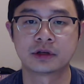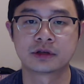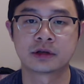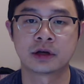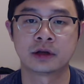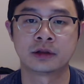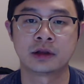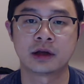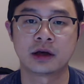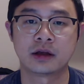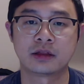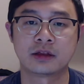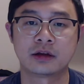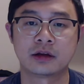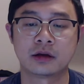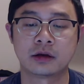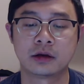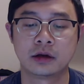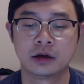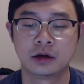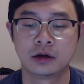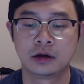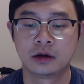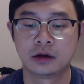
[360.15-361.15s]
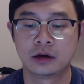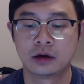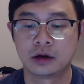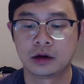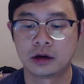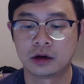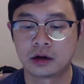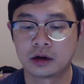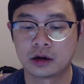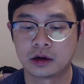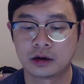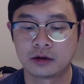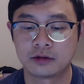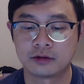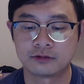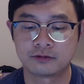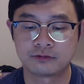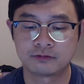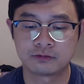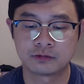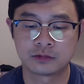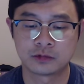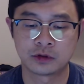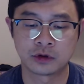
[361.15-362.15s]
on that thing.
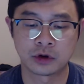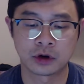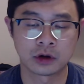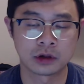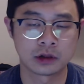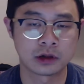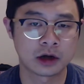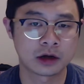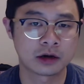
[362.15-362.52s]
There are a lot